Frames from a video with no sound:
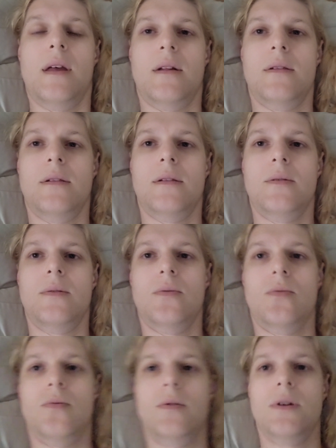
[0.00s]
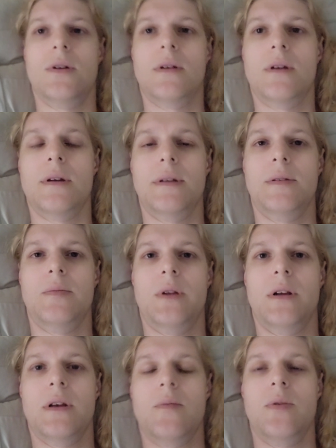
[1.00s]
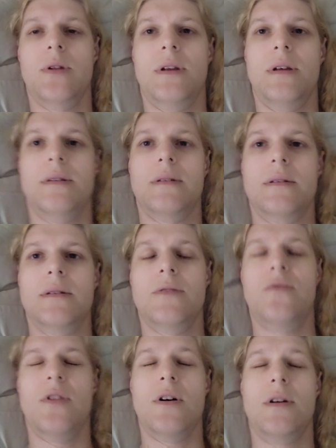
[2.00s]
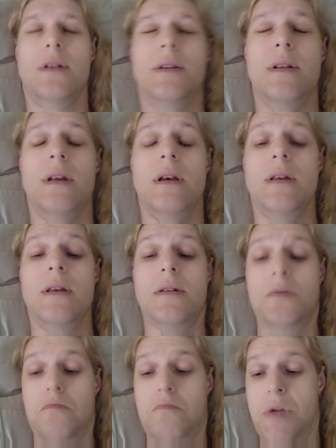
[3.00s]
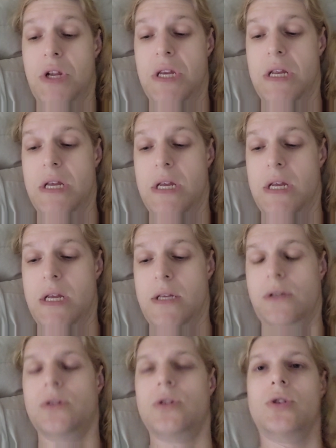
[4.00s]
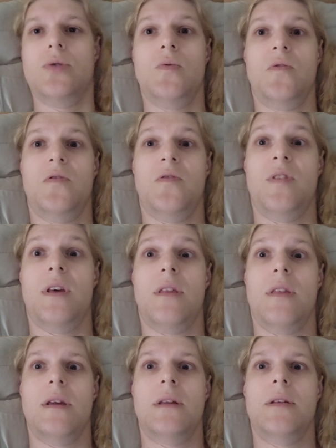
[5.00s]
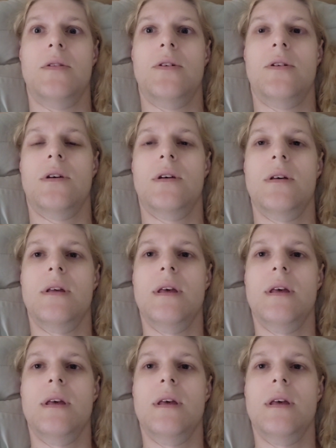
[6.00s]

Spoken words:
Hello, it's been a couple of days since I've vlogged. Today is Monday, June 5th. I had to look.